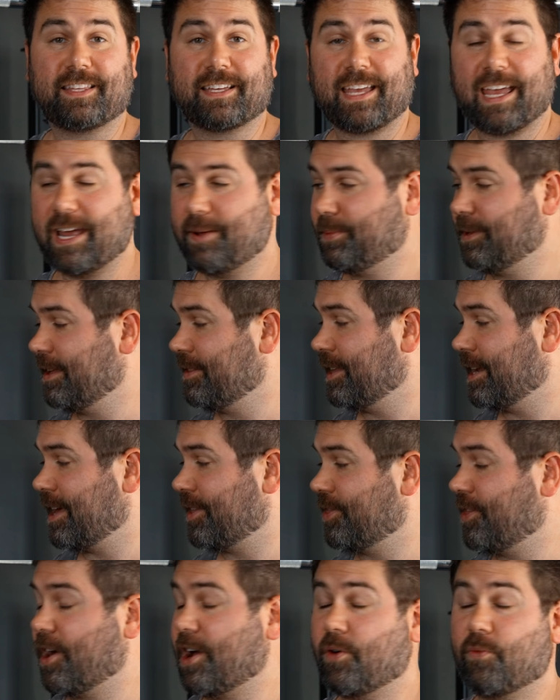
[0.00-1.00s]
the cabling that I
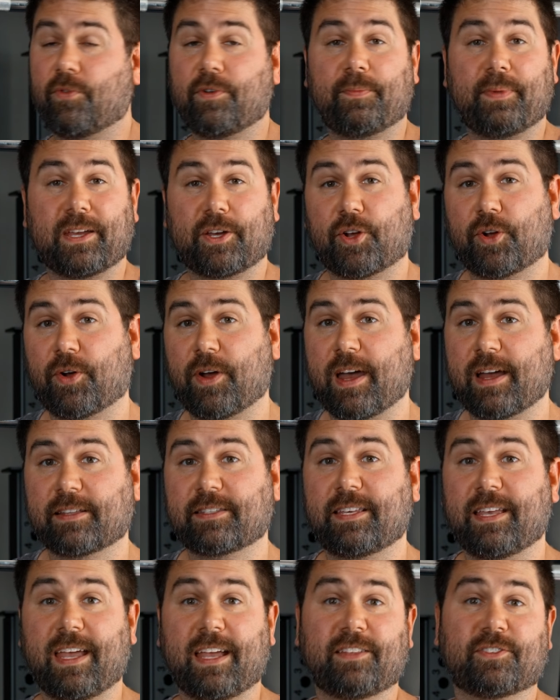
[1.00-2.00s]
thought would be
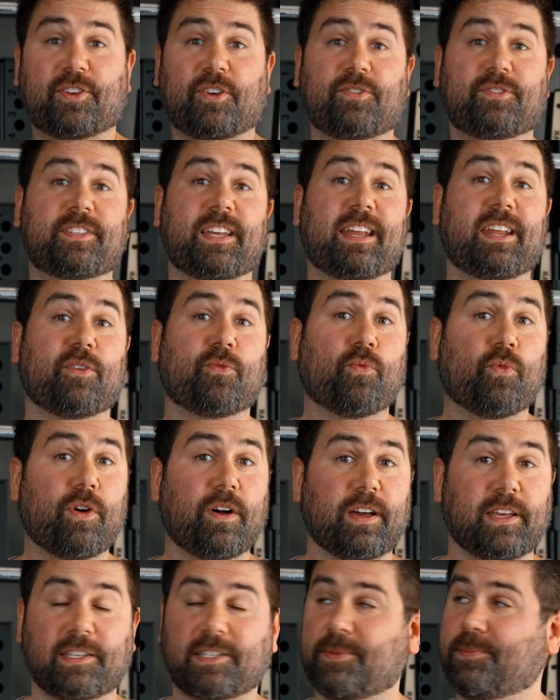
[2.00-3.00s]
correct, and turns out it
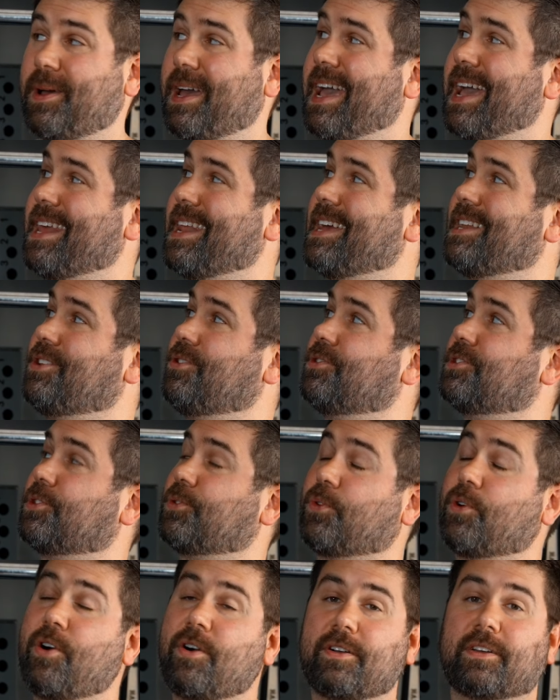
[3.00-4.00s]
was, but had I used the
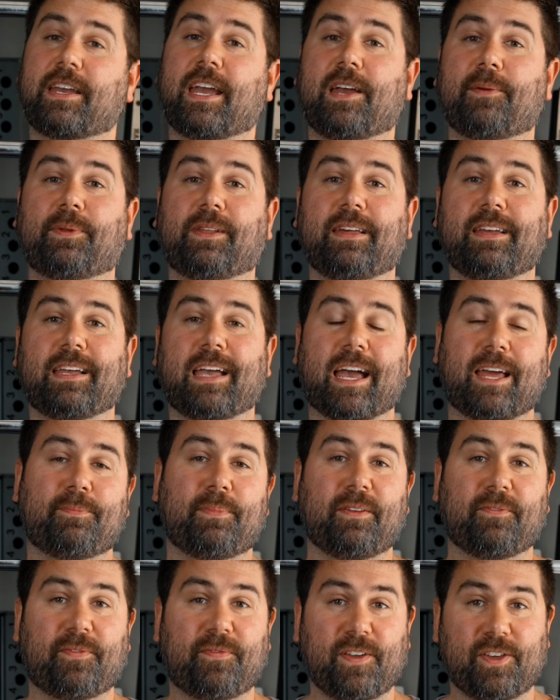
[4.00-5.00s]
wrong cabling, I'd
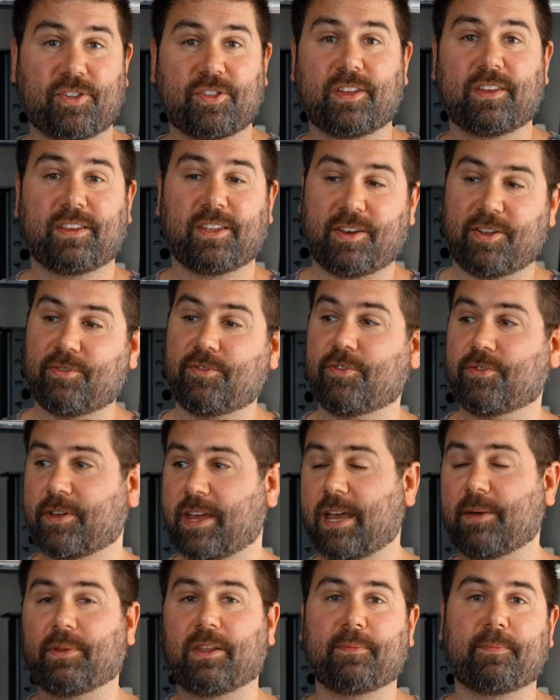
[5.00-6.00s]
been fishing, you know, new
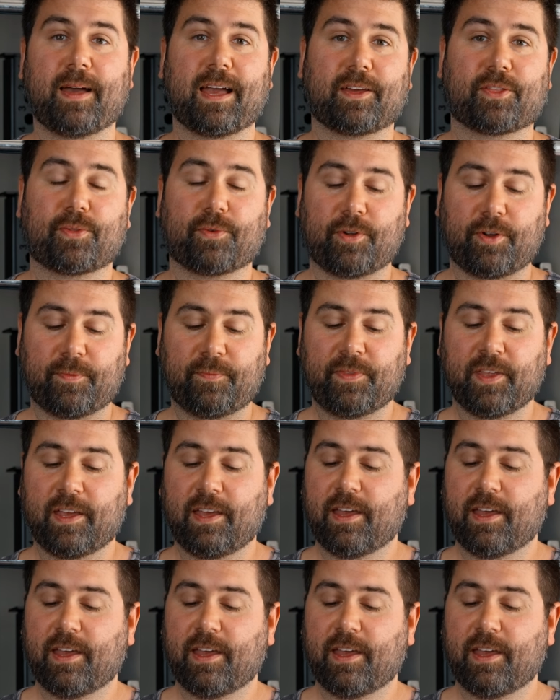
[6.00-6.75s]
cabling back through.